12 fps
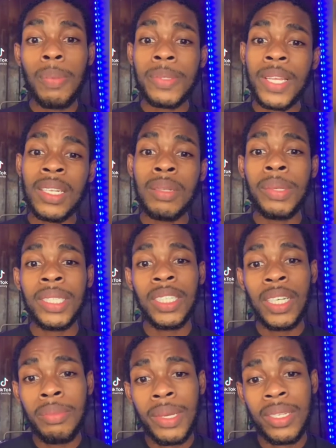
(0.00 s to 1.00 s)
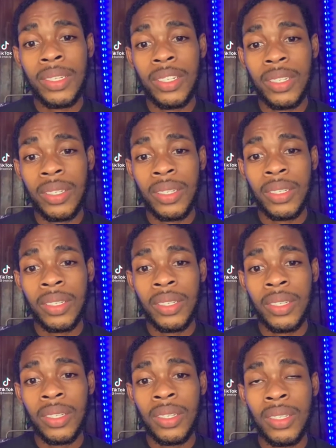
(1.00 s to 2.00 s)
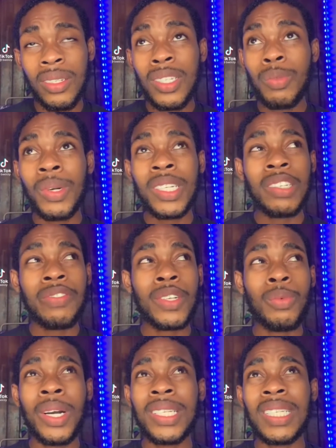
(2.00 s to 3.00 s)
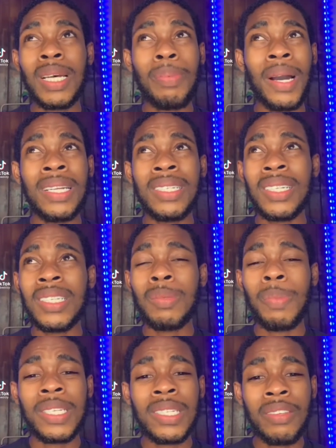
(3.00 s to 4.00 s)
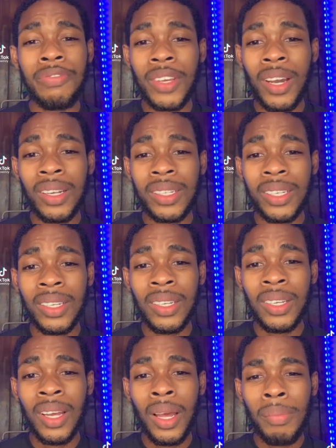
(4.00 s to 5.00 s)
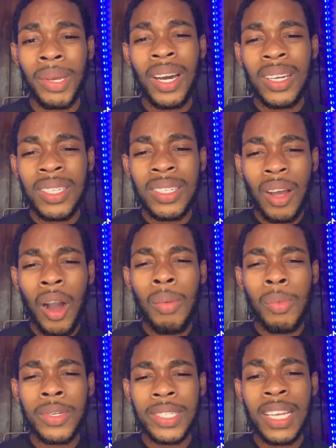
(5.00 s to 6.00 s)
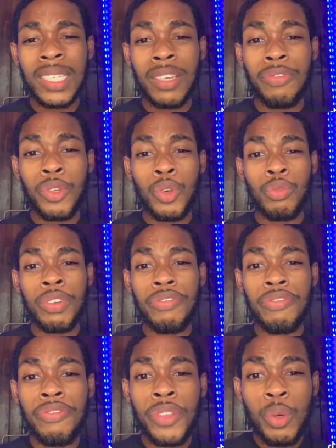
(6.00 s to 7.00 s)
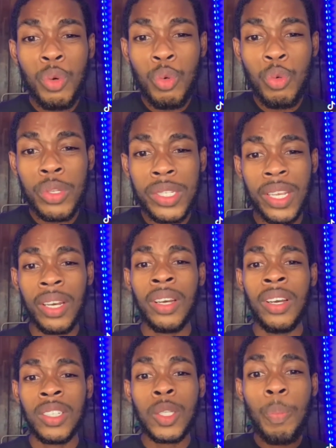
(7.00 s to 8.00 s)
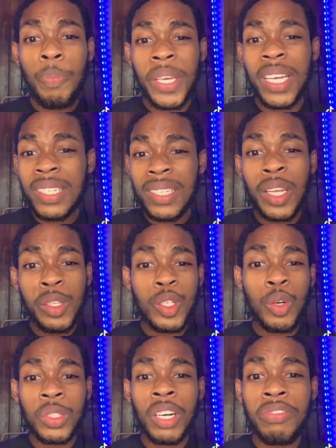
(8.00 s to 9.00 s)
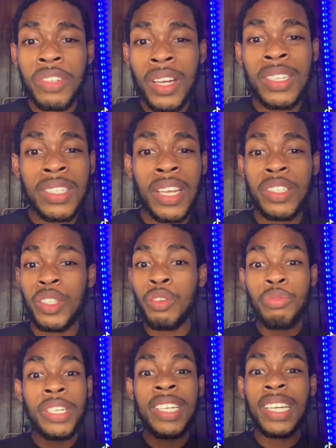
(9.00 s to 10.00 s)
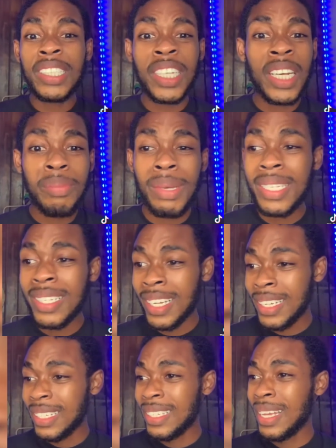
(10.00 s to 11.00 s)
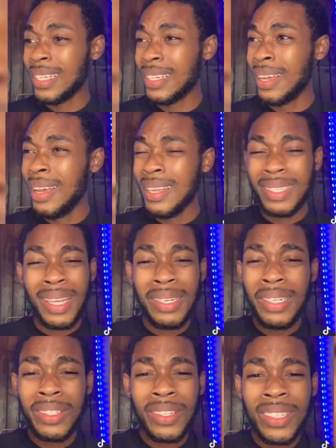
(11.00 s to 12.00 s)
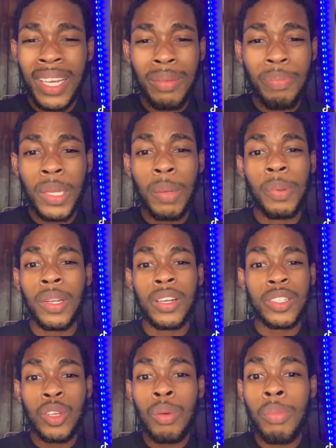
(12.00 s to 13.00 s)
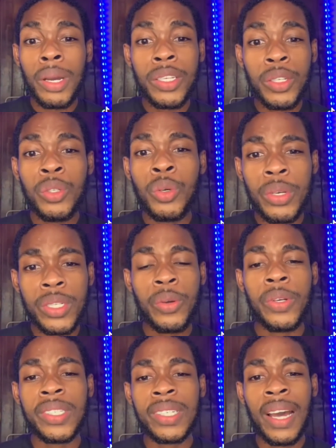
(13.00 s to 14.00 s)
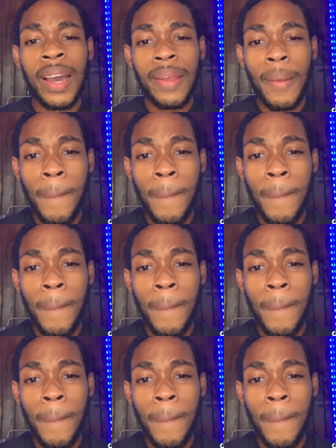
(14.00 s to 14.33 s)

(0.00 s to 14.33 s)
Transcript: sending me chain messages. This one is for the WhatsApp aunties specifically. Because it's almost as if you refuse to pick sense out of nonsense. You read a chain message and it says, send this to 10 people or somebody you know is going to die.